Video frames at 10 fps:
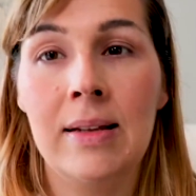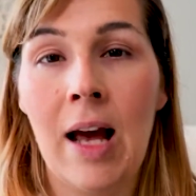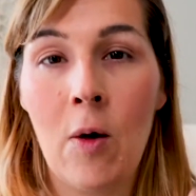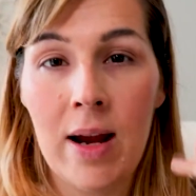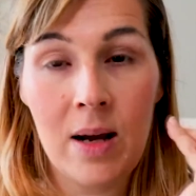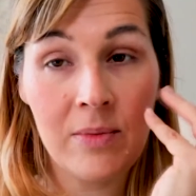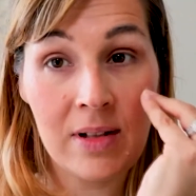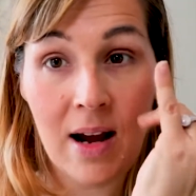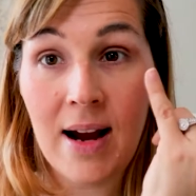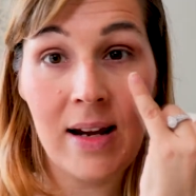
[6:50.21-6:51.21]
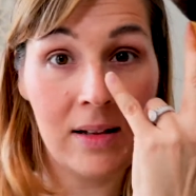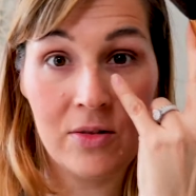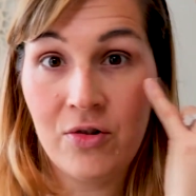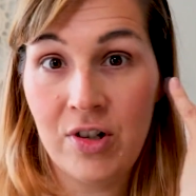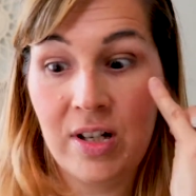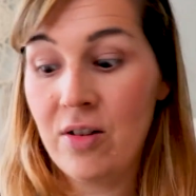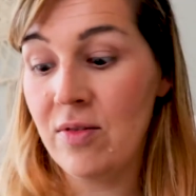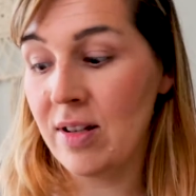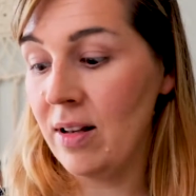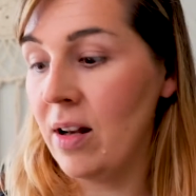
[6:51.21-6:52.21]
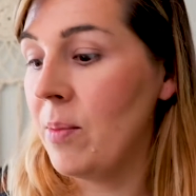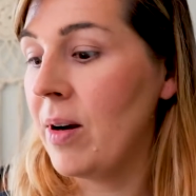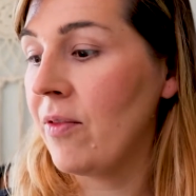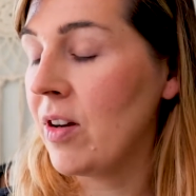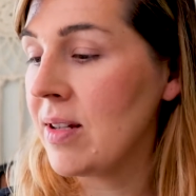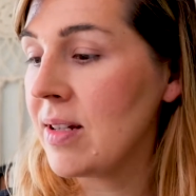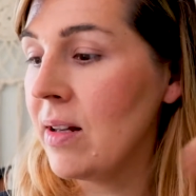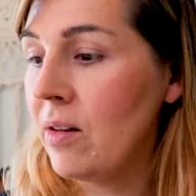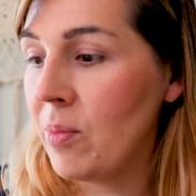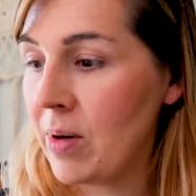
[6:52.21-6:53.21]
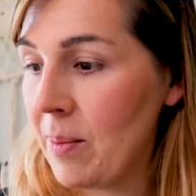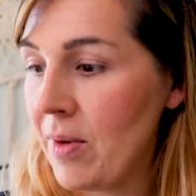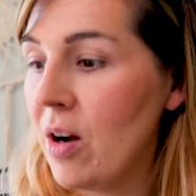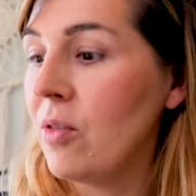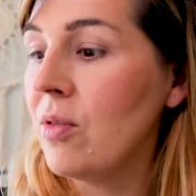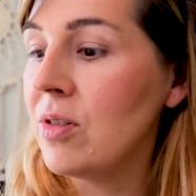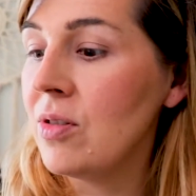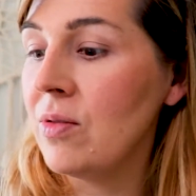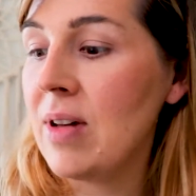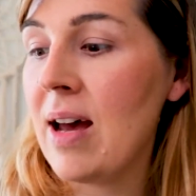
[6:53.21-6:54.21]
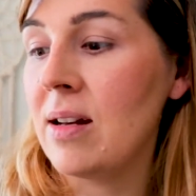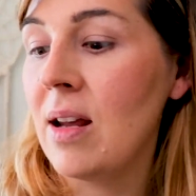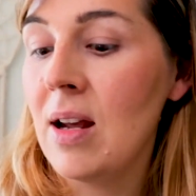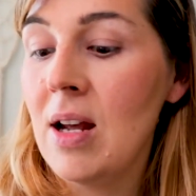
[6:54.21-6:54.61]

Now I am dying to just use a little bit of concealer, but I'm not going to do that